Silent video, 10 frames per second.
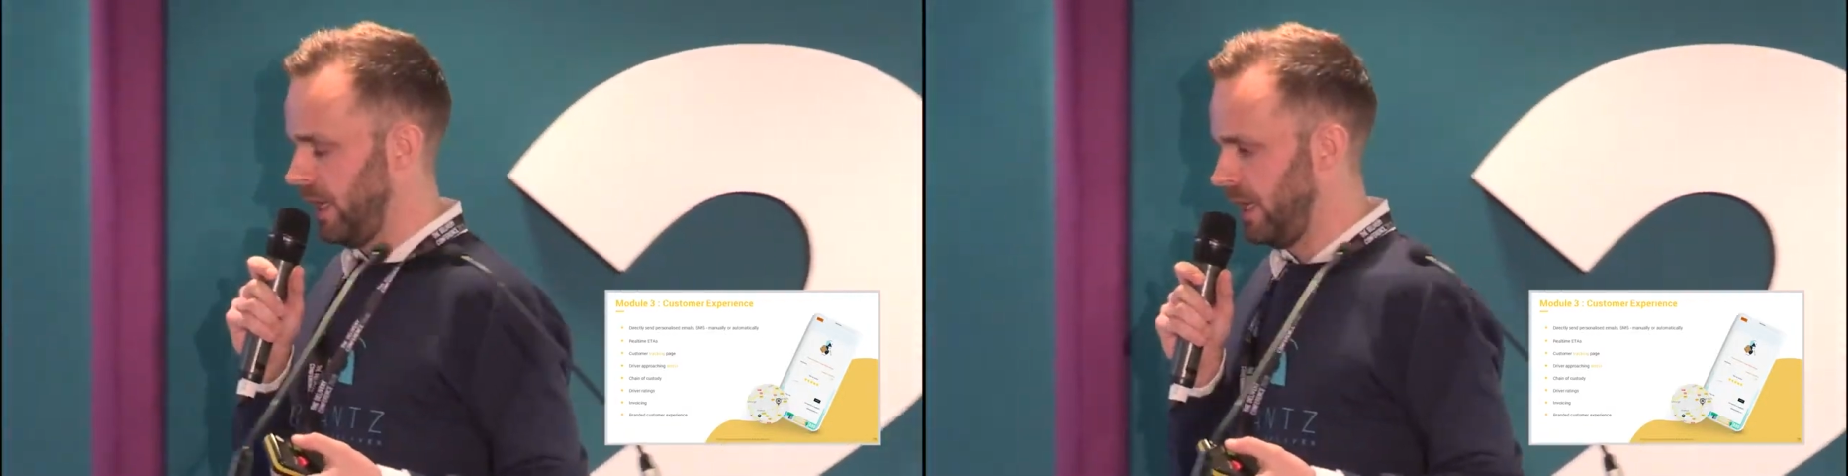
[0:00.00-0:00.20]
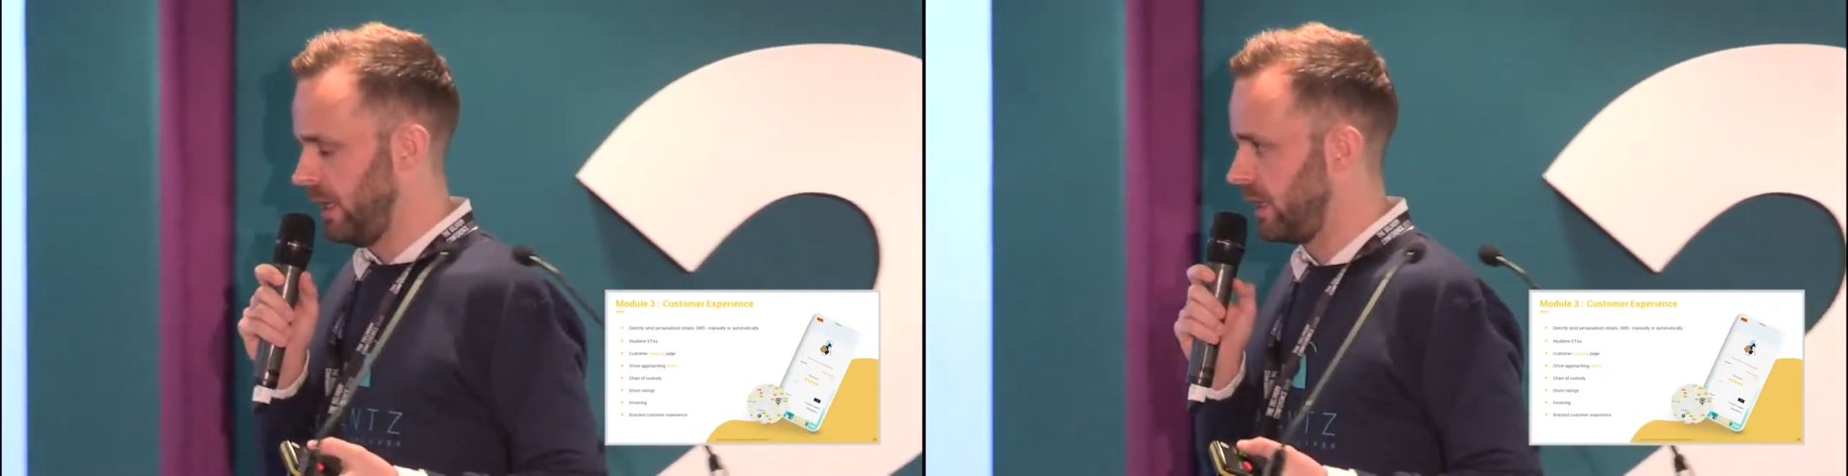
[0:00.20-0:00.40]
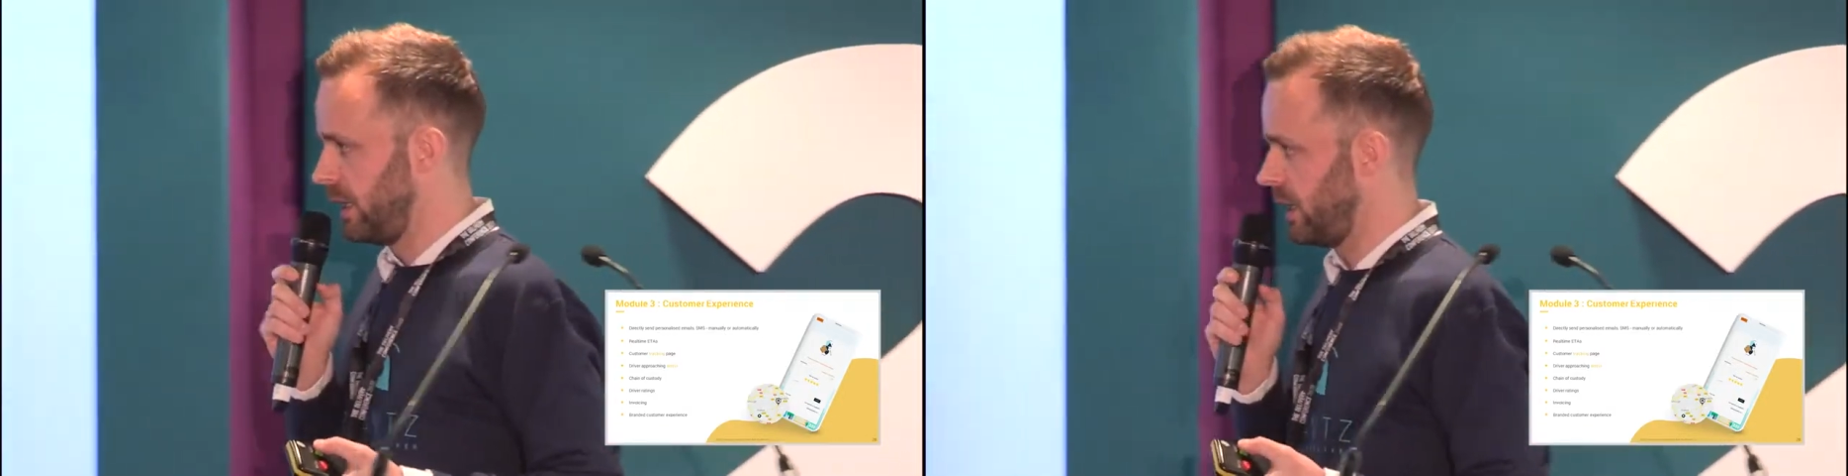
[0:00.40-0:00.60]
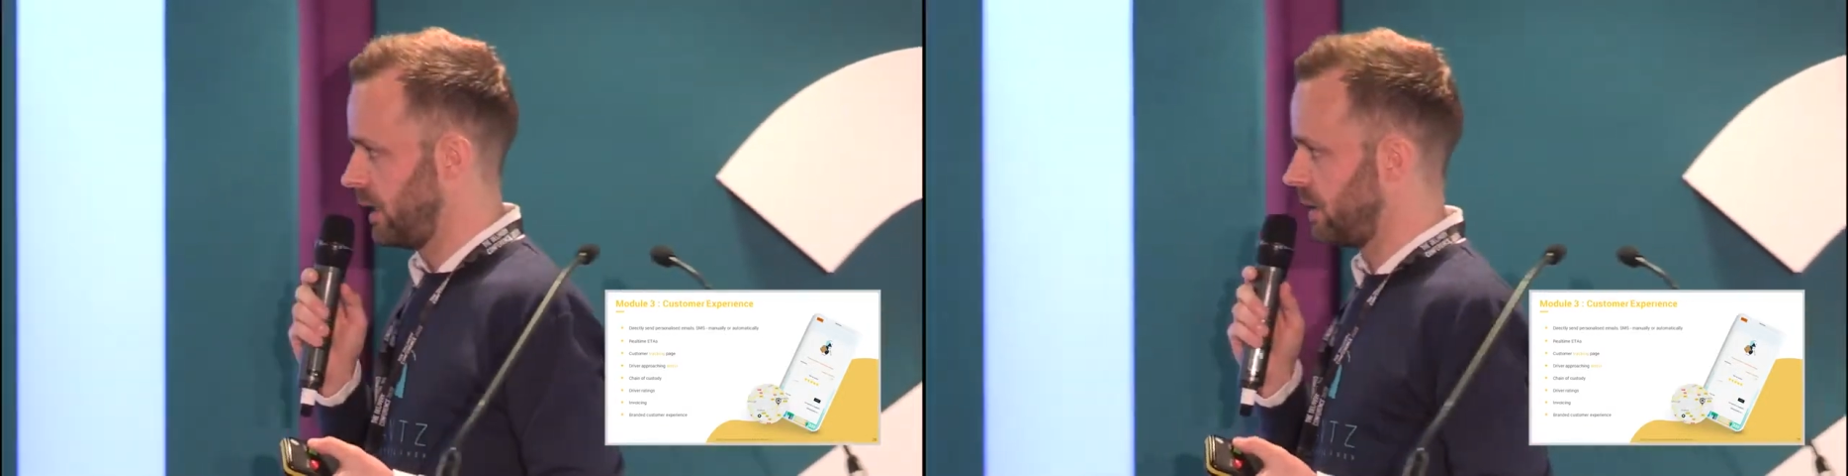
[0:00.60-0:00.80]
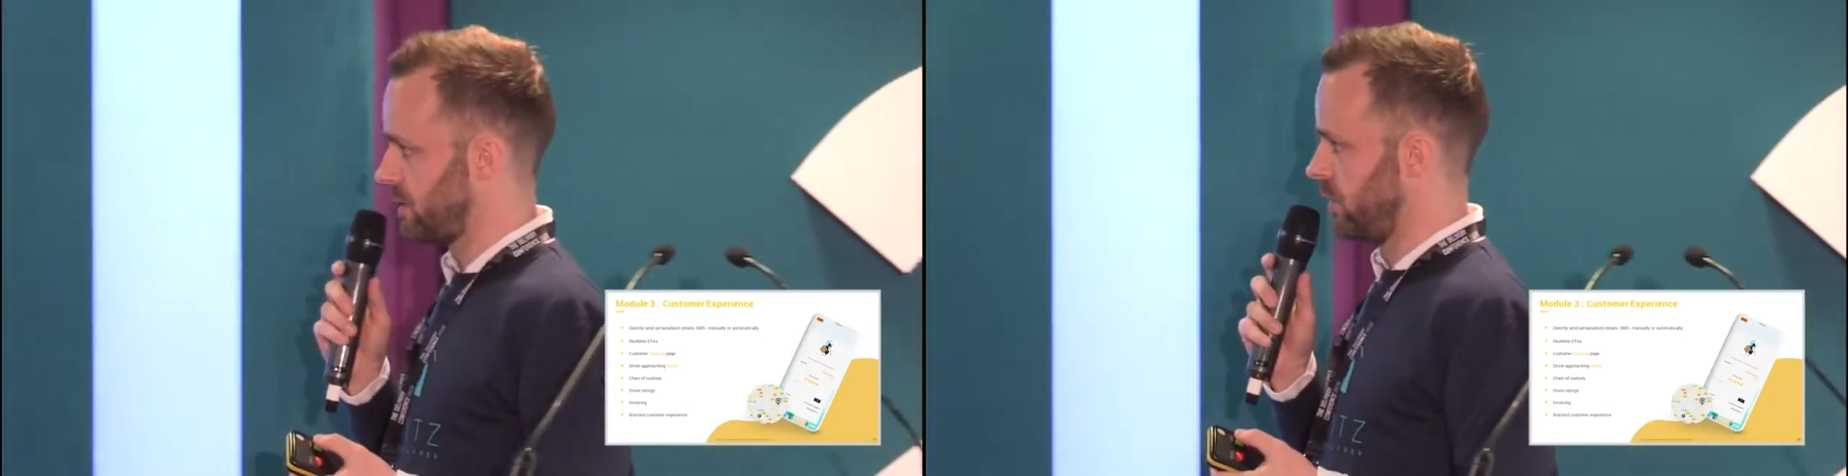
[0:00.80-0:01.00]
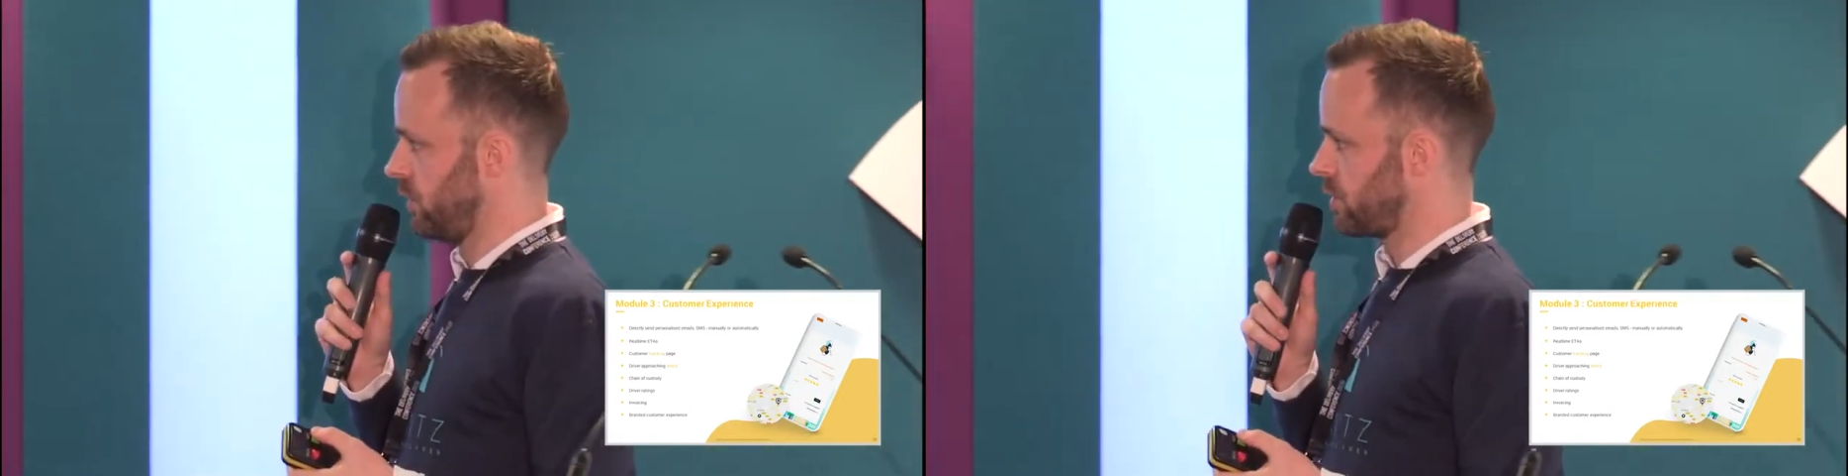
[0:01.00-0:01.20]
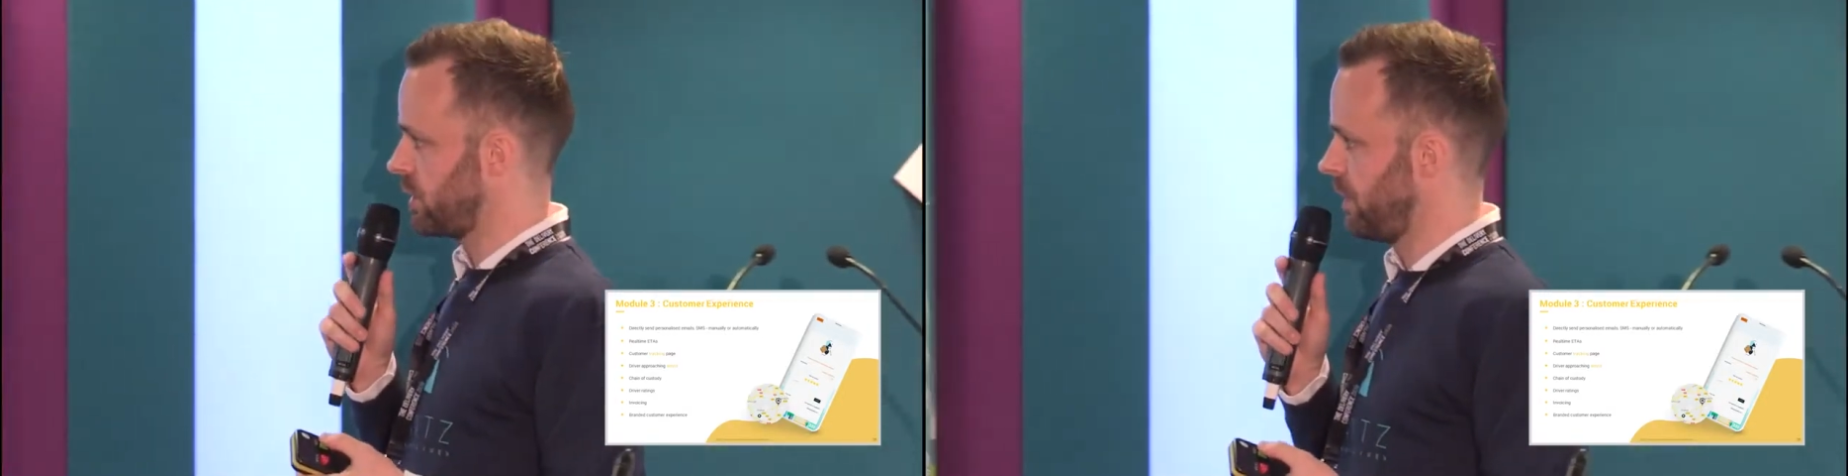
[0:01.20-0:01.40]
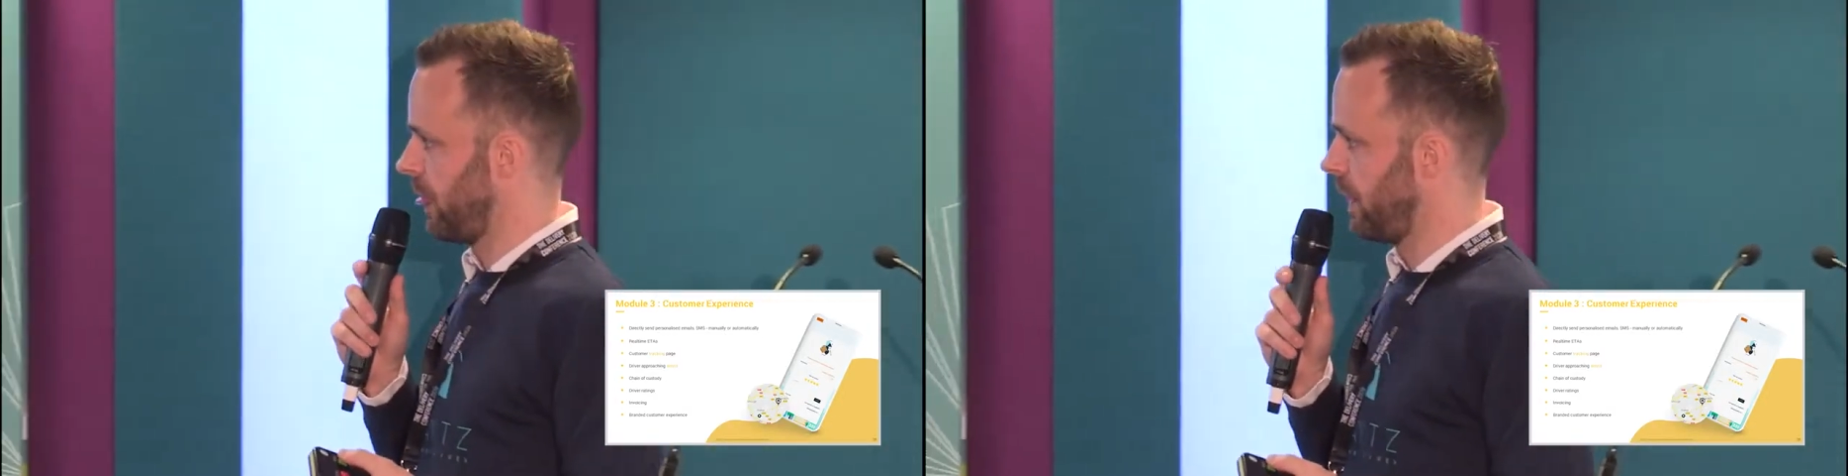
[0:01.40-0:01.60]
in the
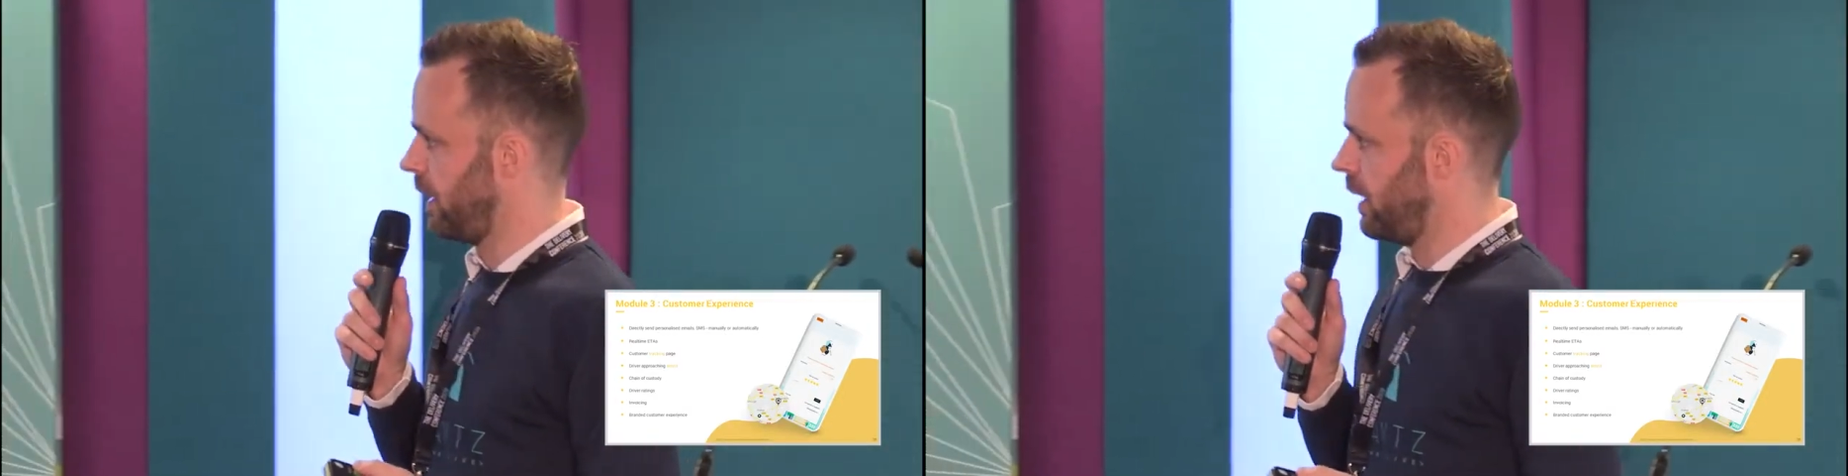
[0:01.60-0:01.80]
solution.